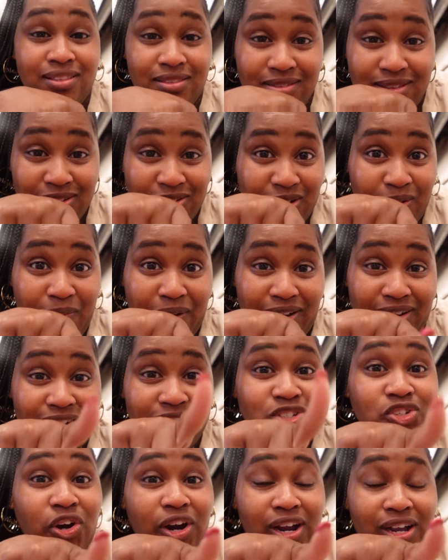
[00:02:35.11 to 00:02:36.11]
That's what I'm about to
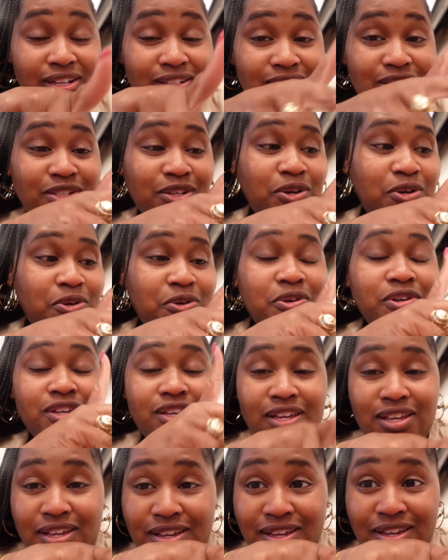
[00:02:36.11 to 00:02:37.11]
try. So.
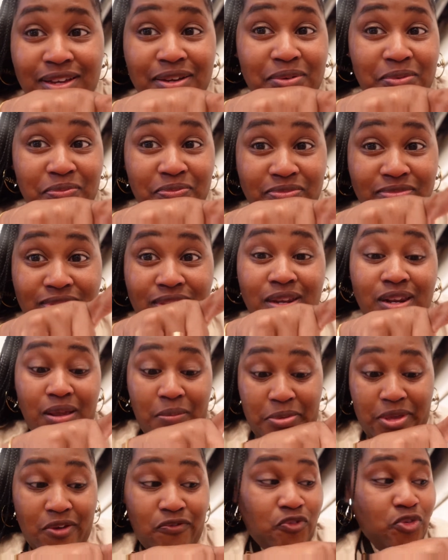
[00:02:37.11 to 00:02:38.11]

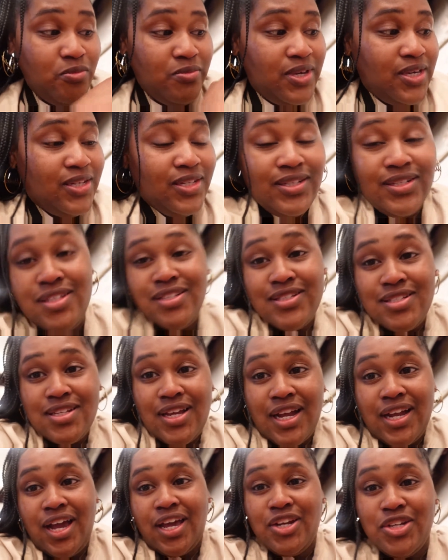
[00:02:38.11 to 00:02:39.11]
It'd be a few minutes.
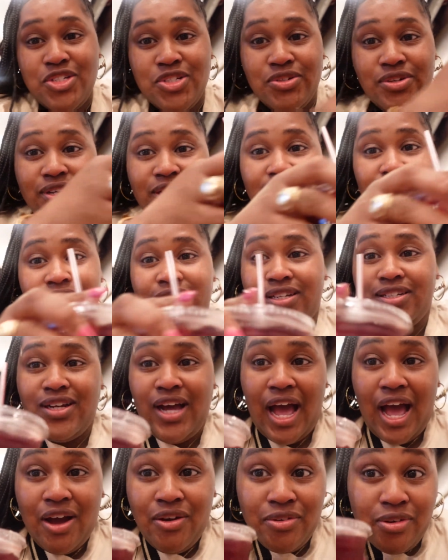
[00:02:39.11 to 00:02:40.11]
I got a drink.
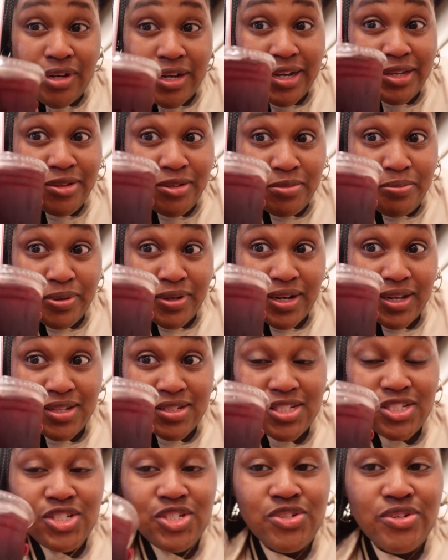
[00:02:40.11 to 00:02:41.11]
I don't know how you
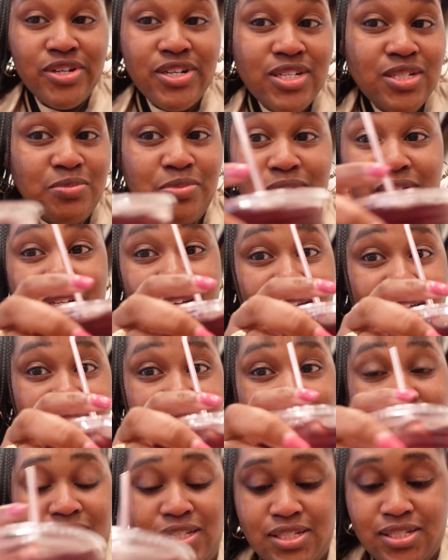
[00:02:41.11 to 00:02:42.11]
pronounce these drinks, but I
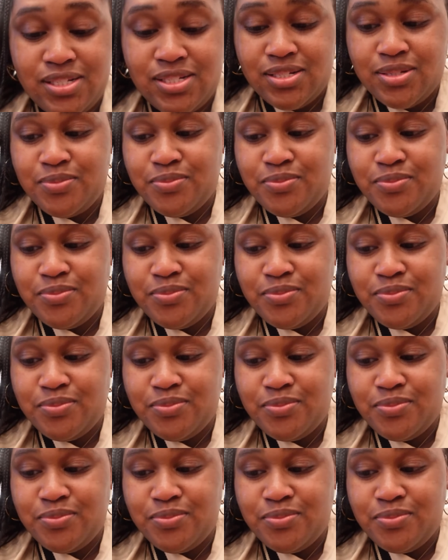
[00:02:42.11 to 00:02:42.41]
got this.